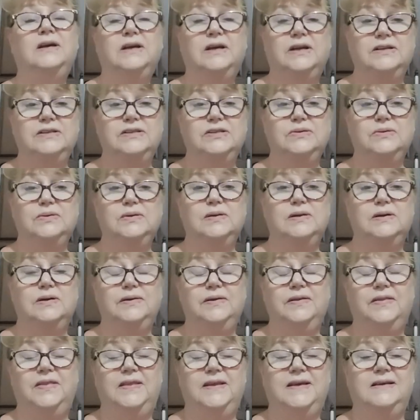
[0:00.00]
and do a
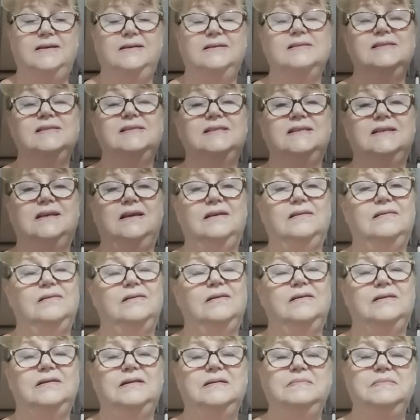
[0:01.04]
lot of things, and
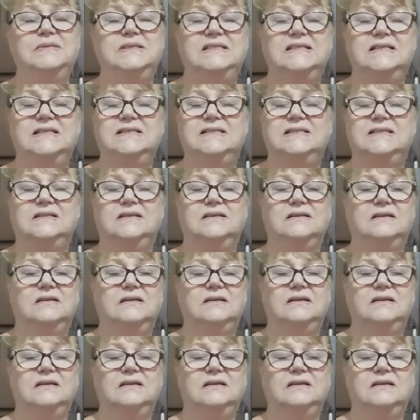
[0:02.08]
I am just